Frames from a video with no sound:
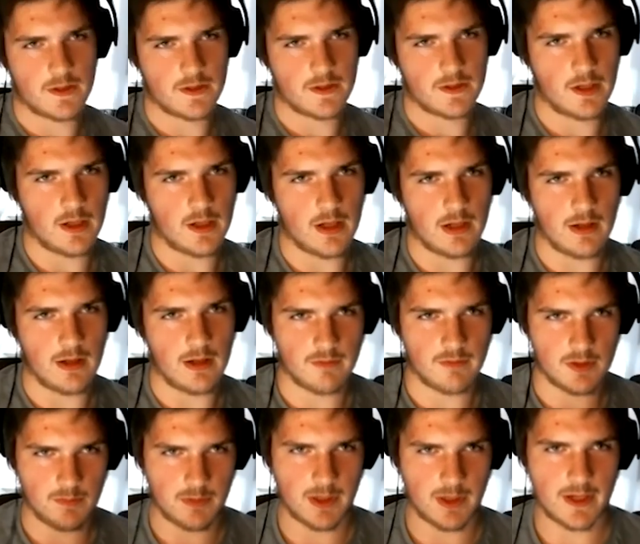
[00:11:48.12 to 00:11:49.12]
that's a
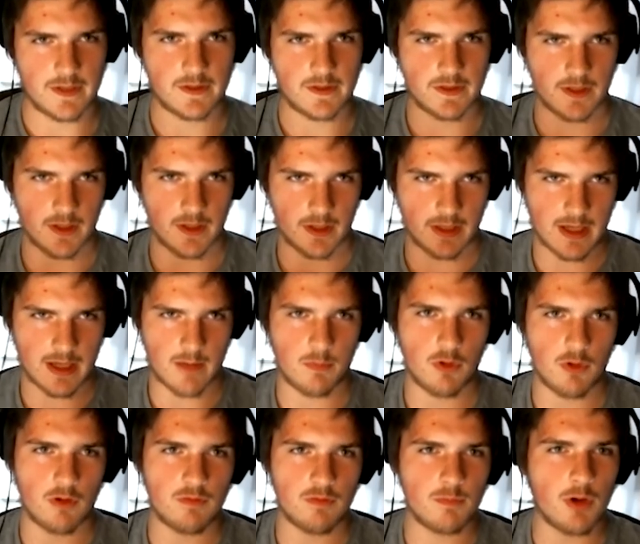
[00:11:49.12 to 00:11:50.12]
lovely place to
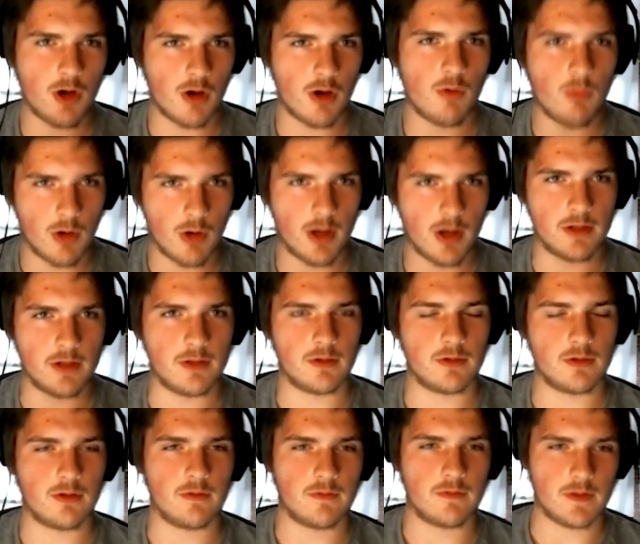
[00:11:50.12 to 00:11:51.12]
cap off part 1
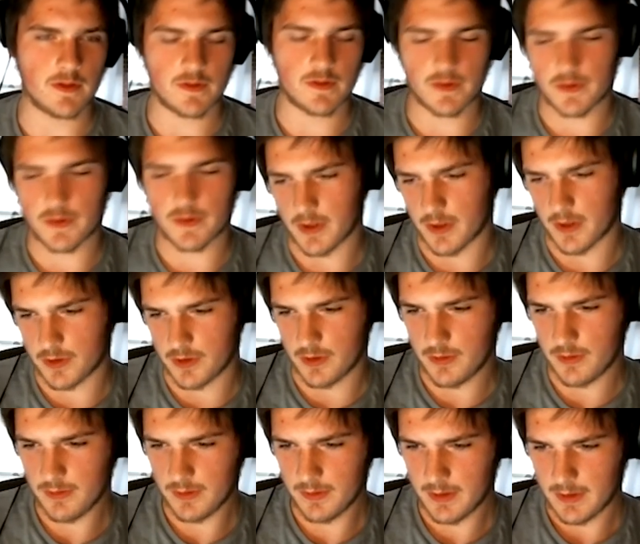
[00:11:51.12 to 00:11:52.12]
of this
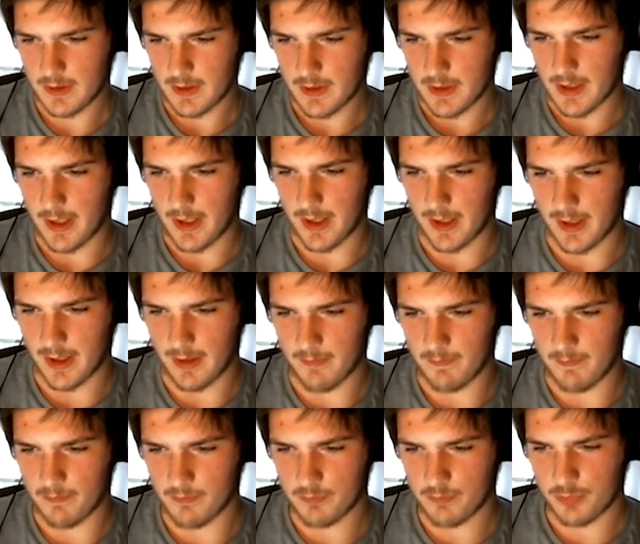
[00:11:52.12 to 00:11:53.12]
discussion.
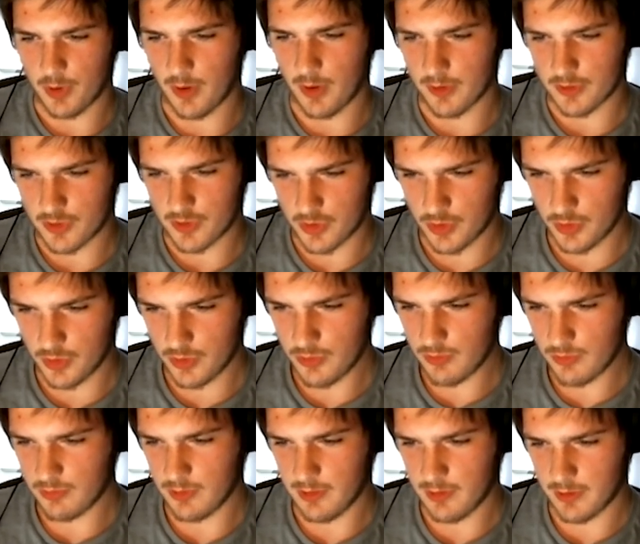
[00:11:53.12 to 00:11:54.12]
Part
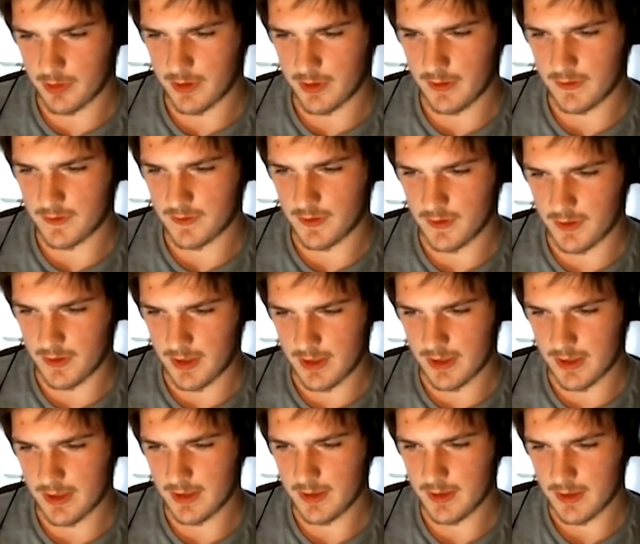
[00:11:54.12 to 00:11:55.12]
2, we'll look
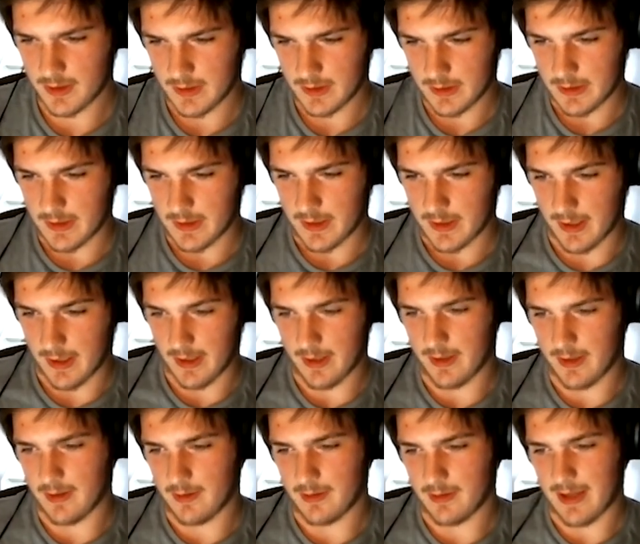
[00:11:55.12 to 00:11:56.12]
into
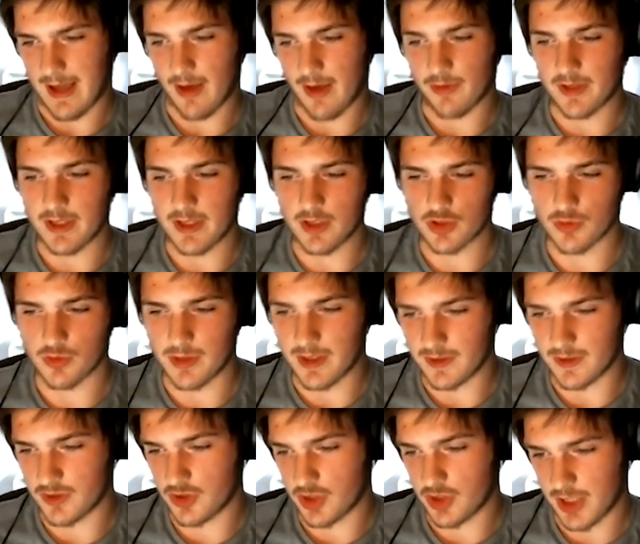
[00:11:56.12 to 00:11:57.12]
how the injury
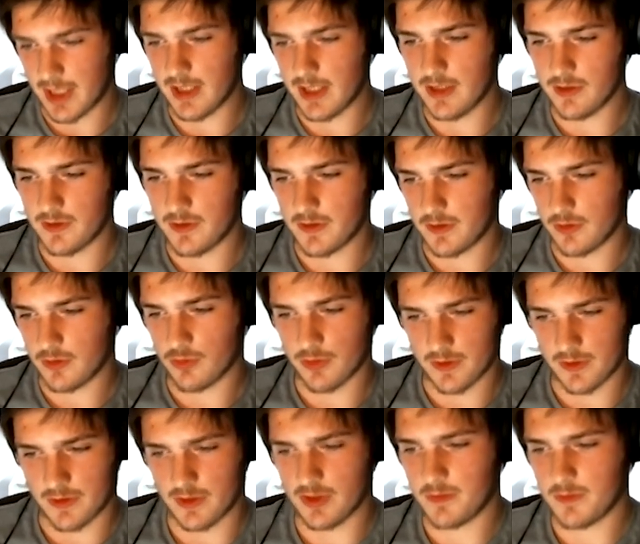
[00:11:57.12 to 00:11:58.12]
has changed
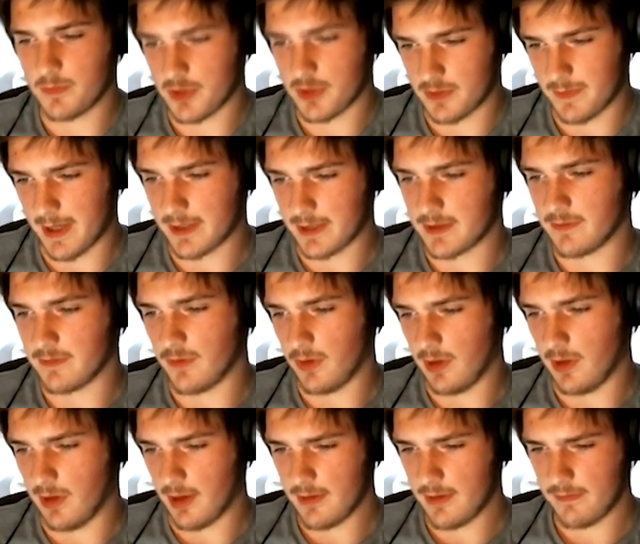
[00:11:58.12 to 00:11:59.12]
Krista's perspective
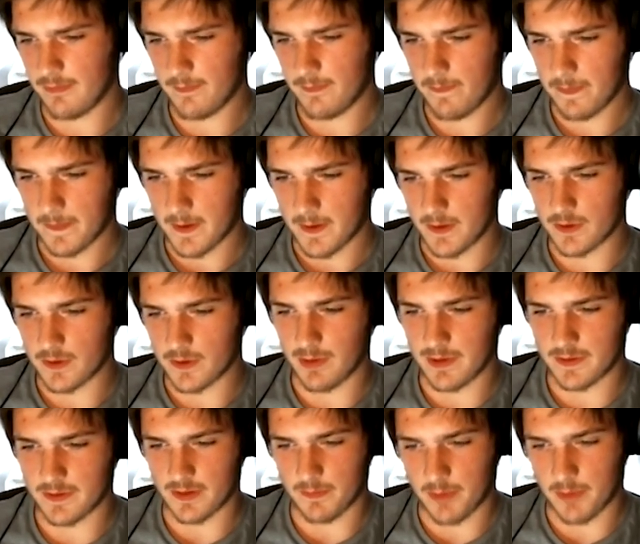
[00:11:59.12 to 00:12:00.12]
on life, as
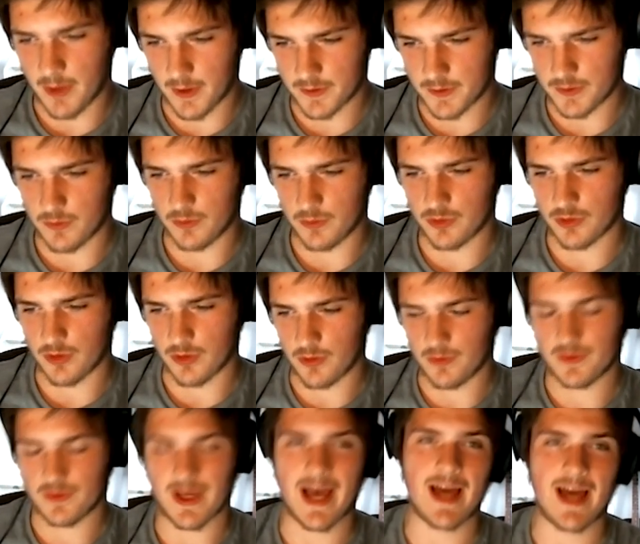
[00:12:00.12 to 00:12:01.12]
well as the personal
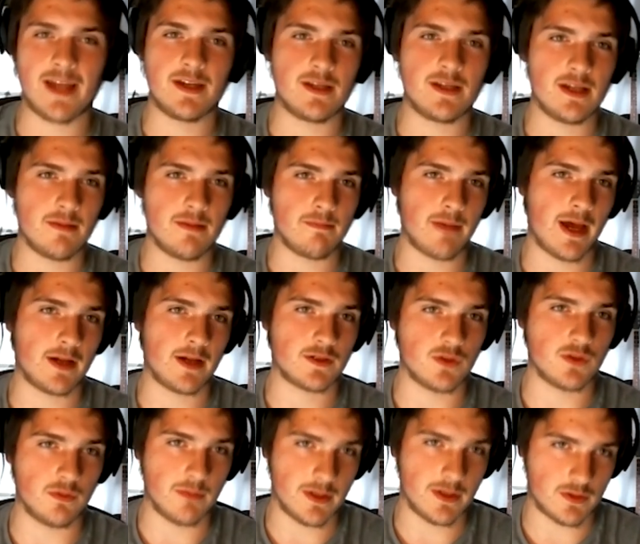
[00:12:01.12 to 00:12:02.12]
struggles and
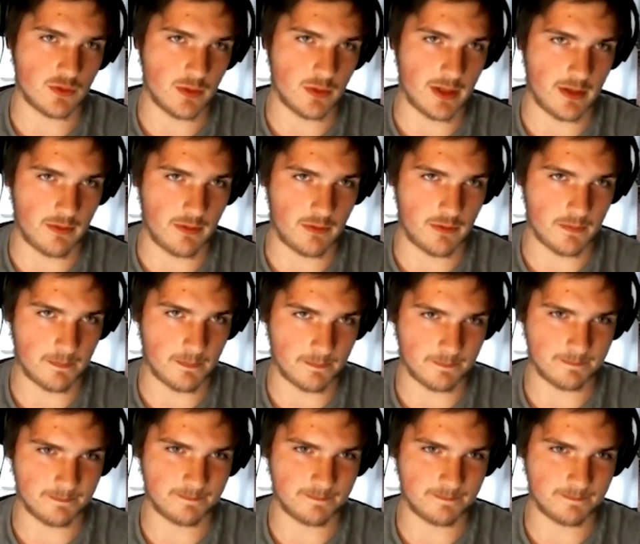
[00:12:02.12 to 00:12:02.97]
impact on mental health.